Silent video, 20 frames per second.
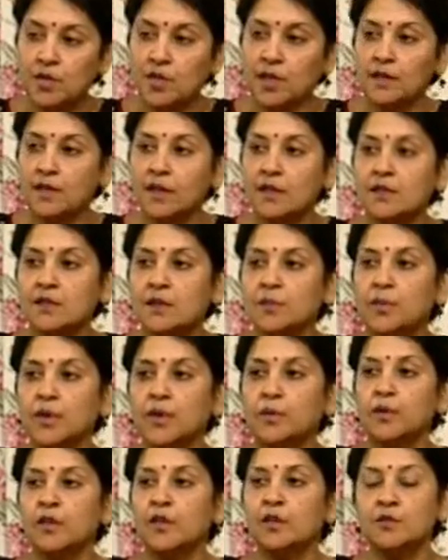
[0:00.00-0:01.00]
there is a
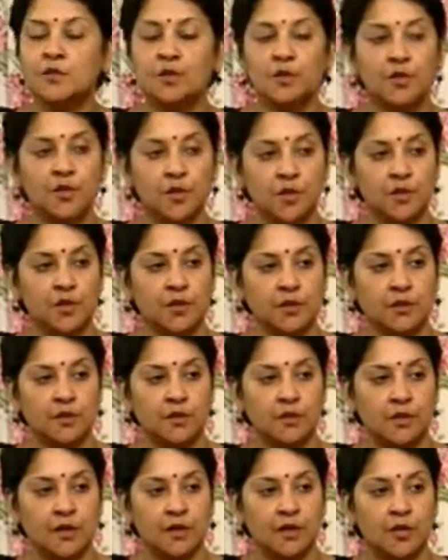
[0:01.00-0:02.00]
permanent solution
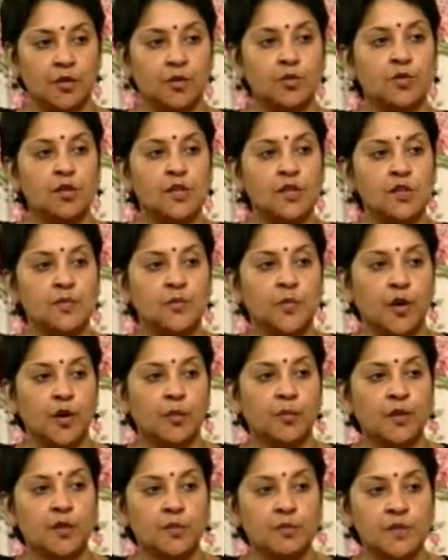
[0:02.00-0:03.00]
to these
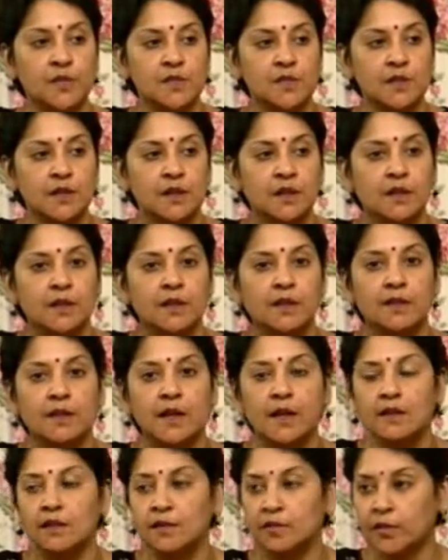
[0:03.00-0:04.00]
problems,
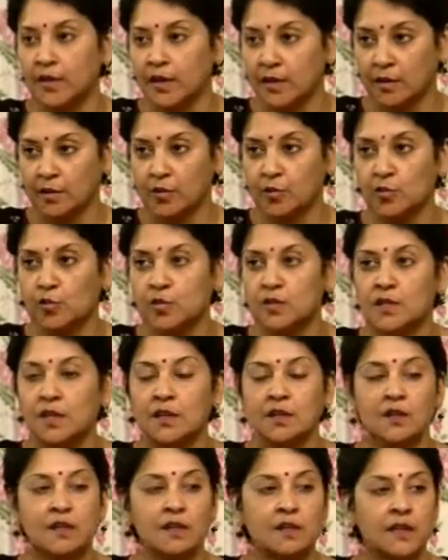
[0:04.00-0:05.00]
that we can do
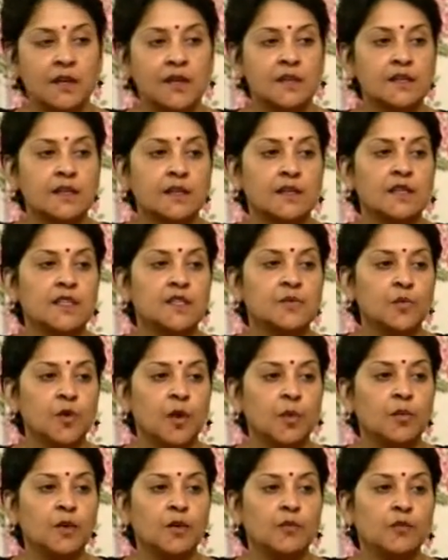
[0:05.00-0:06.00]
certain things and these
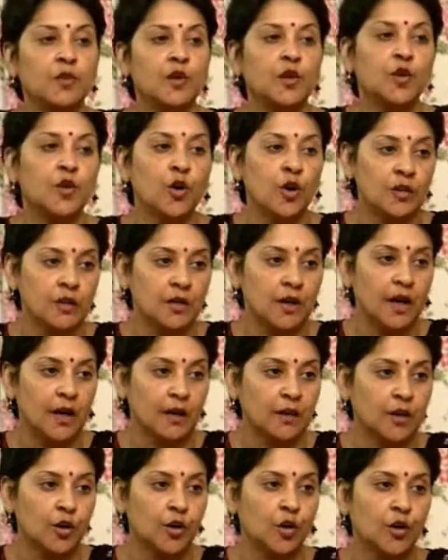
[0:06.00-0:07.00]
problems will not
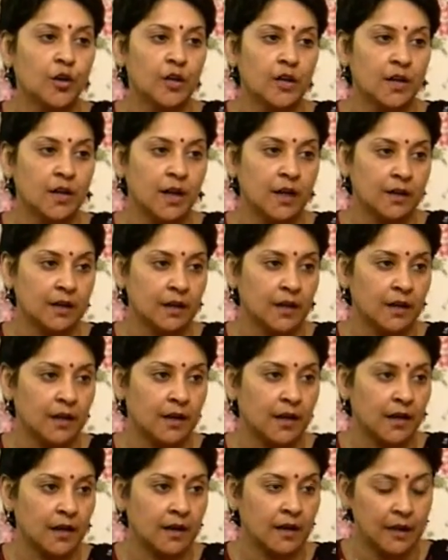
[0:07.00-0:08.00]
occur or reoccur in
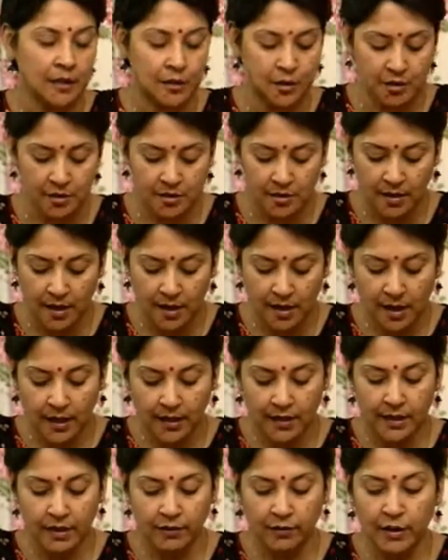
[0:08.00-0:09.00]
our cultures.
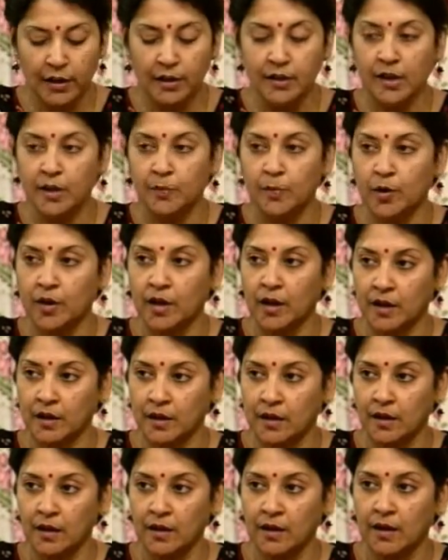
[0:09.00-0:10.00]
They will keep on
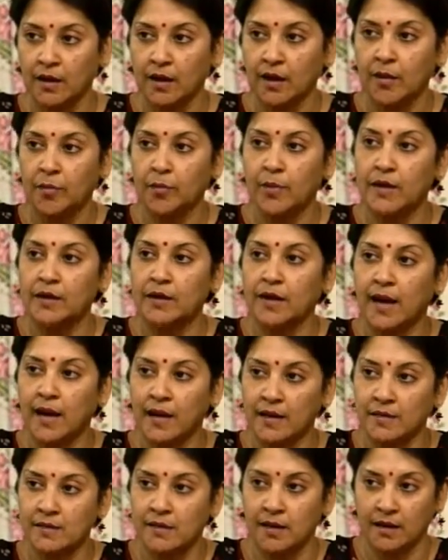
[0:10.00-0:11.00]
occurring, but
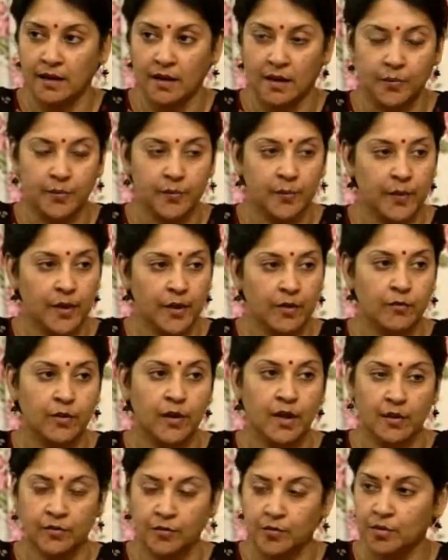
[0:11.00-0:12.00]
as they come, we
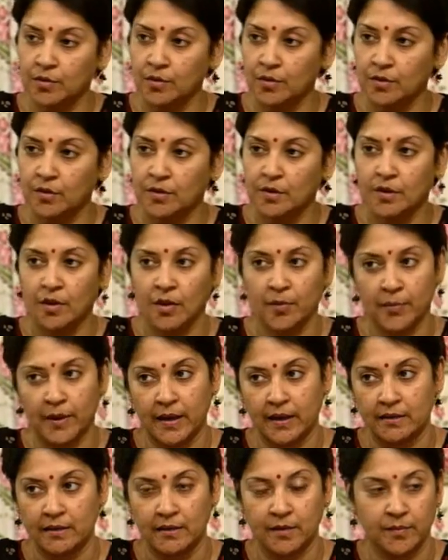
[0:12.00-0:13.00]
have to
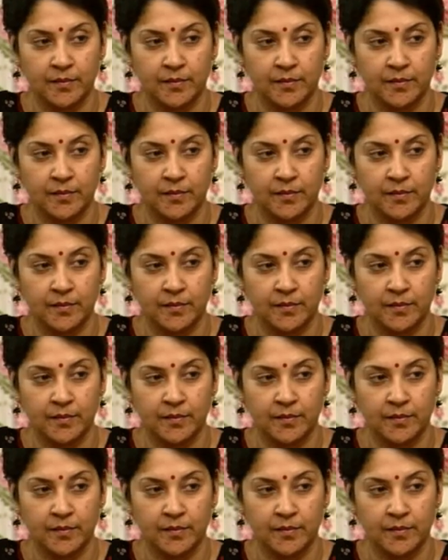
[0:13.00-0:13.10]
combat them.